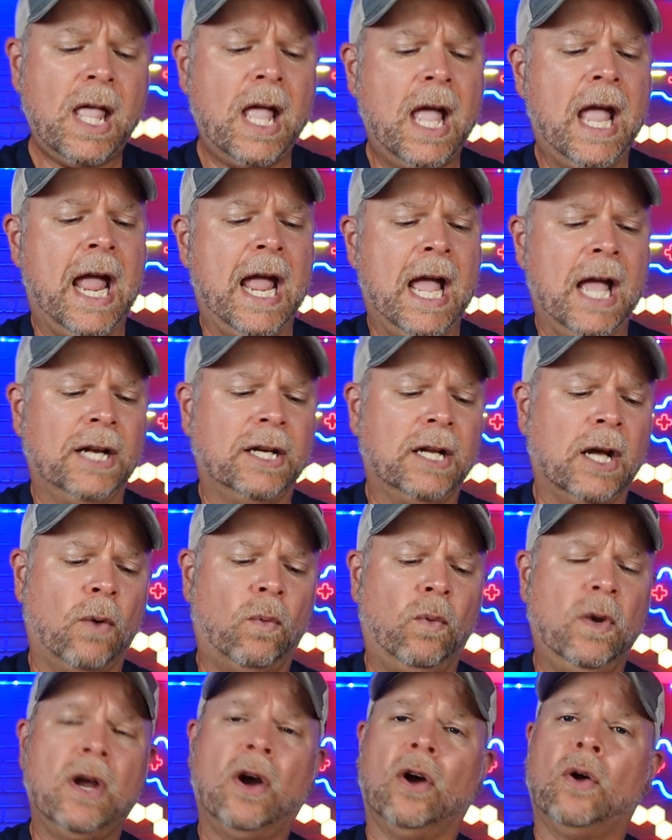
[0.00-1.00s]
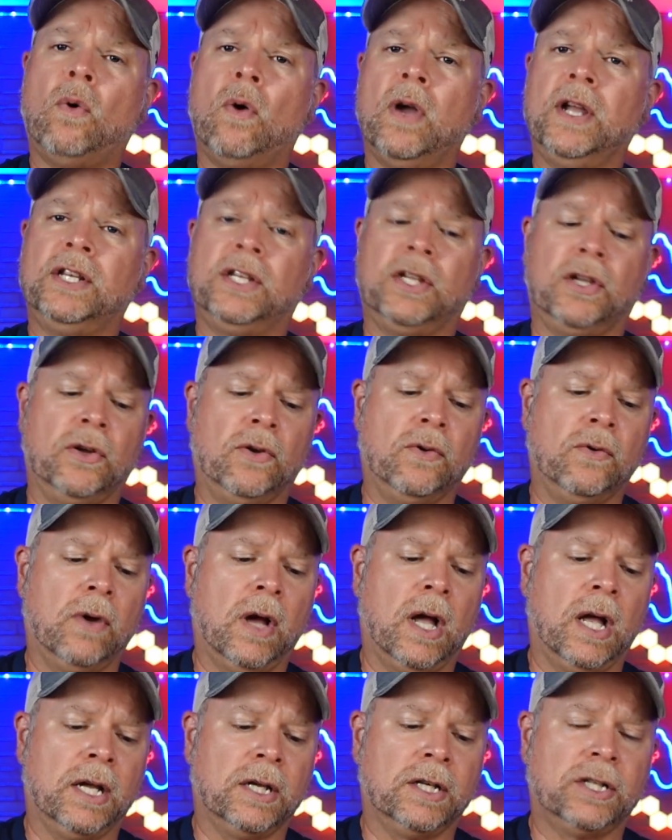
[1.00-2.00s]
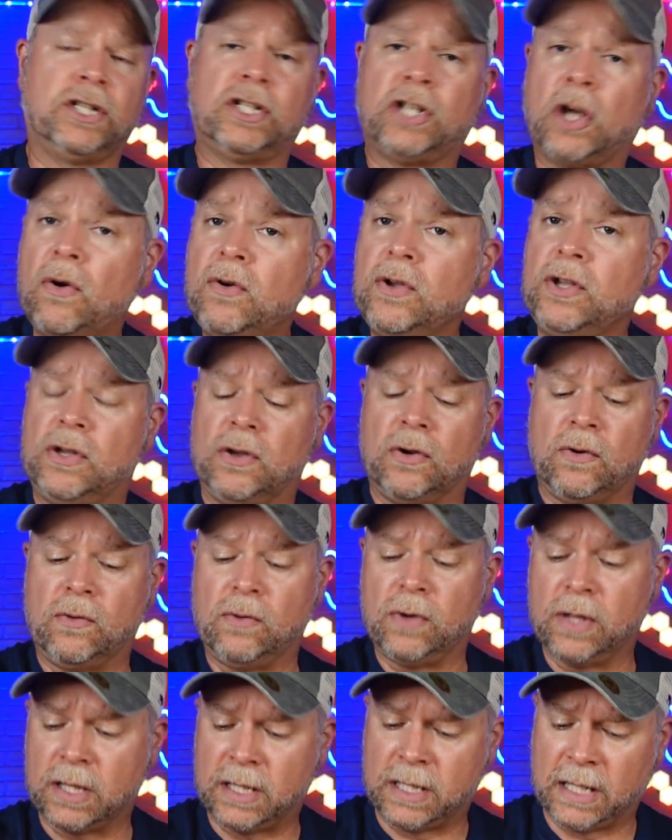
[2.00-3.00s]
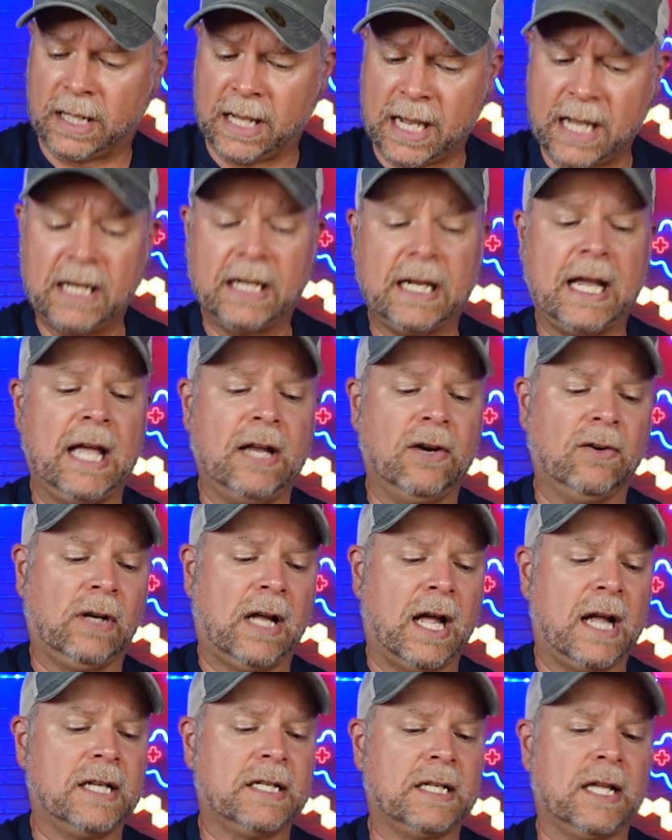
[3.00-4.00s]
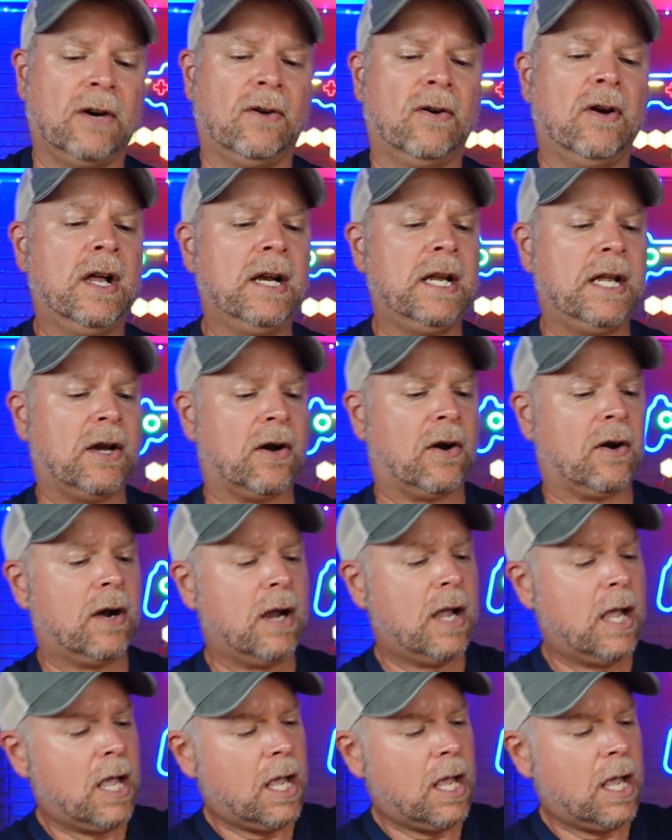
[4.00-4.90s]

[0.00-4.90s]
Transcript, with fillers: and we are going to show you the indicator lights that are on here.